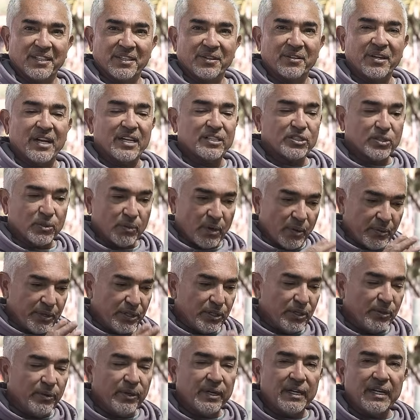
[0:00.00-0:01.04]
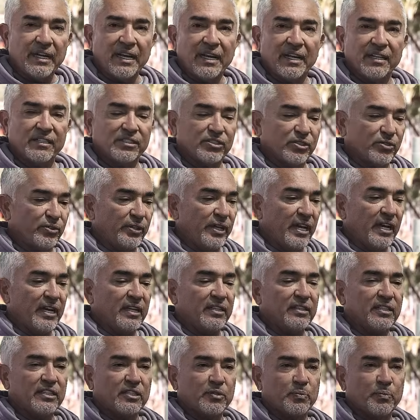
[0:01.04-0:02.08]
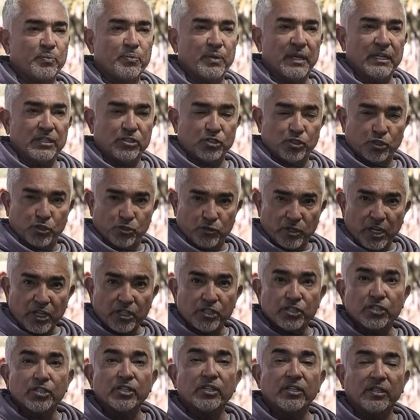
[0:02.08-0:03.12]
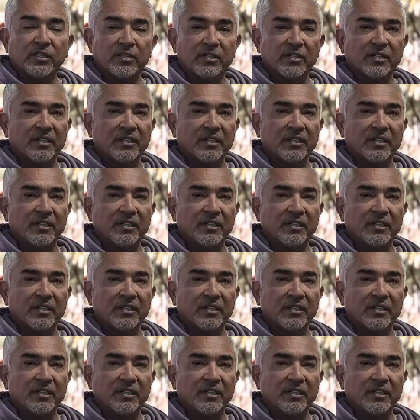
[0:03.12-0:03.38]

right? So what we're doing is creating this structure